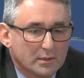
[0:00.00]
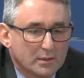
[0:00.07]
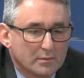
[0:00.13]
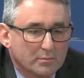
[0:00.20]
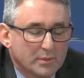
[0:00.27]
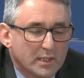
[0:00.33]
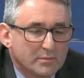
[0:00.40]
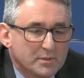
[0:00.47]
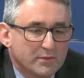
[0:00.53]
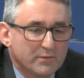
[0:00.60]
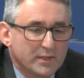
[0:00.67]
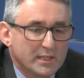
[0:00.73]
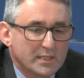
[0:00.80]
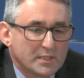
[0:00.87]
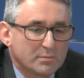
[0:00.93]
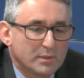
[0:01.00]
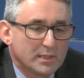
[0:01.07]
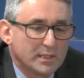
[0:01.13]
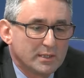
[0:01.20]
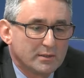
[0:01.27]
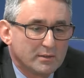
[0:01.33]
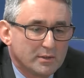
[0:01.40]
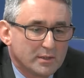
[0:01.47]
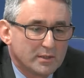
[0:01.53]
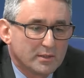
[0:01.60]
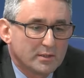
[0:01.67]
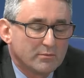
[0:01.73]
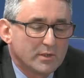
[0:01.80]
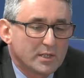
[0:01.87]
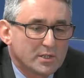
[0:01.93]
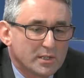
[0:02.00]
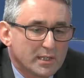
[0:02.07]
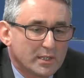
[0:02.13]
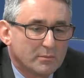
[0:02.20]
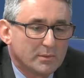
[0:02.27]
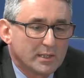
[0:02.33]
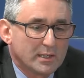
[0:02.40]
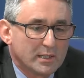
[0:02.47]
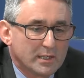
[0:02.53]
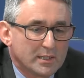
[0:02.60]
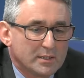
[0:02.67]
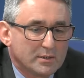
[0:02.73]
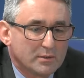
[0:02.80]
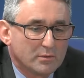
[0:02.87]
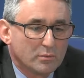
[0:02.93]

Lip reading: perhaps if I explain the rationale behind